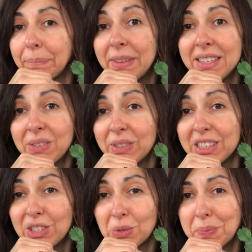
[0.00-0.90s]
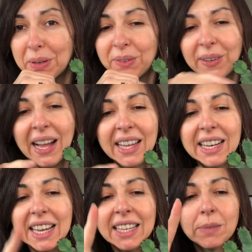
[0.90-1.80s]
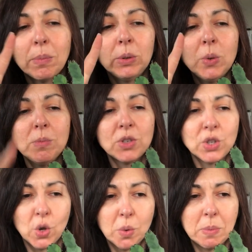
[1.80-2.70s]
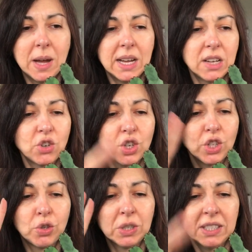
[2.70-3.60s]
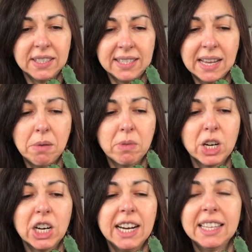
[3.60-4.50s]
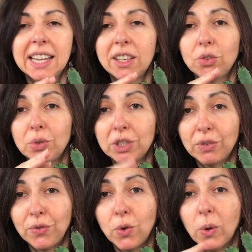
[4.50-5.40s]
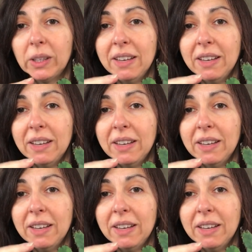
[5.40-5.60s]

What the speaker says: This one is super fun. It bloomed so much during the summer, and then during the fall,